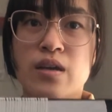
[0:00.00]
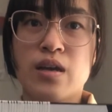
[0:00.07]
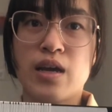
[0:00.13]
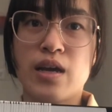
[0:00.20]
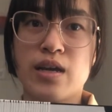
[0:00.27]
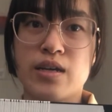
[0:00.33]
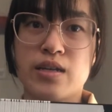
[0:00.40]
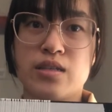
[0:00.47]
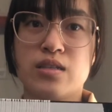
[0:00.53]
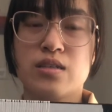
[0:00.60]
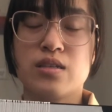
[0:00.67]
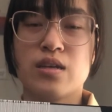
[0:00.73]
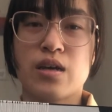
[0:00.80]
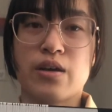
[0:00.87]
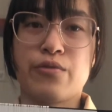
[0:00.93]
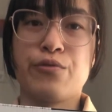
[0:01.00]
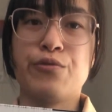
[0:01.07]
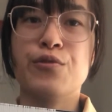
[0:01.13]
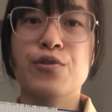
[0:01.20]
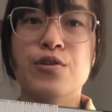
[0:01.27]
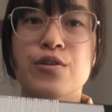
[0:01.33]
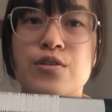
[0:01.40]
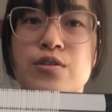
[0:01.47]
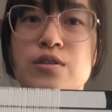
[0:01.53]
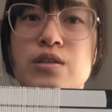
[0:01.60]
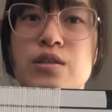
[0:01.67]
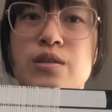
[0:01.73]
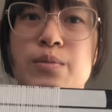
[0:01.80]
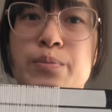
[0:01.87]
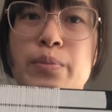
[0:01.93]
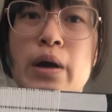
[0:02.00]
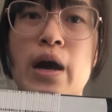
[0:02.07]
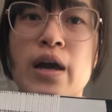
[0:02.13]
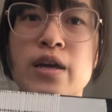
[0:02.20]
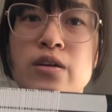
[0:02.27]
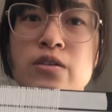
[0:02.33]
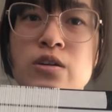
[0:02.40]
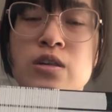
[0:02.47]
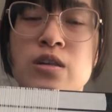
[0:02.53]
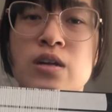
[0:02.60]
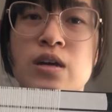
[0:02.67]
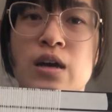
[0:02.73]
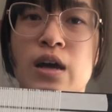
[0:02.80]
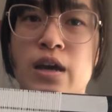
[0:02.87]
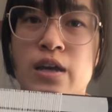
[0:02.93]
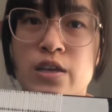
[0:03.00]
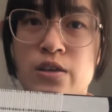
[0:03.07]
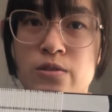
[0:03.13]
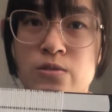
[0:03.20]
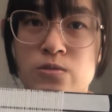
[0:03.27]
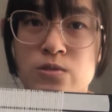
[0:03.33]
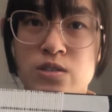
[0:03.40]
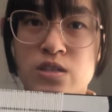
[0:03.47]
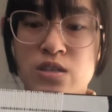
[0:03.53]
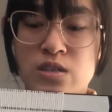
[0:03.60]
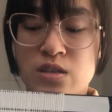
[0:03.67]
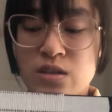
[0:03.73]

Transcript: and for the pile, I used